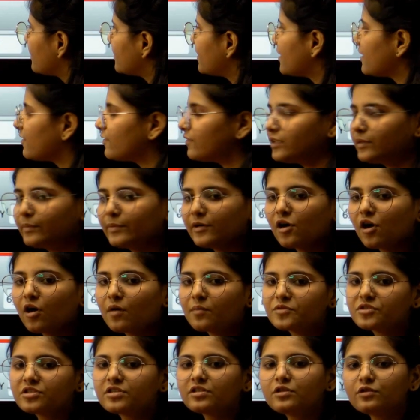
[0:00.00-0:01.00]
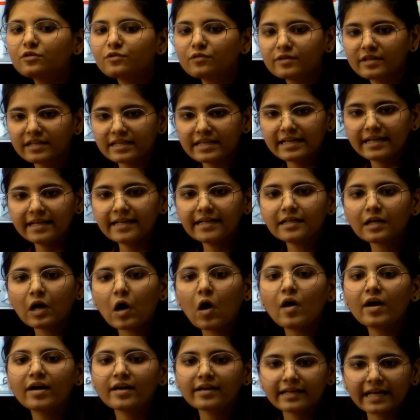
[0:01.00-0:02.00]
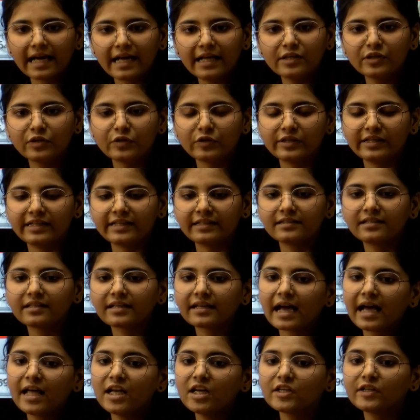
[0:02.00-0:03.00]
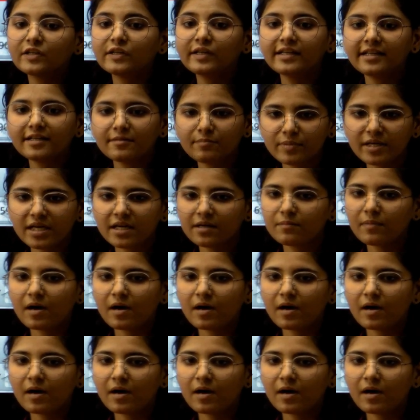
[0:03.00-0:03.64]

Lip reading: there will be option to create or a calculate. The calculate PR